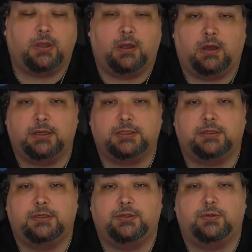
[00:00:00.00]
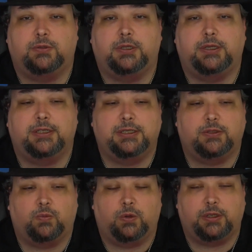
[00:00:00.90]
honestly and truly, is
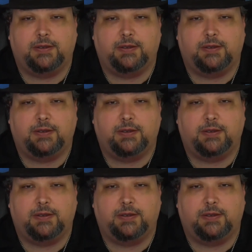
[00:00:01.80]
either one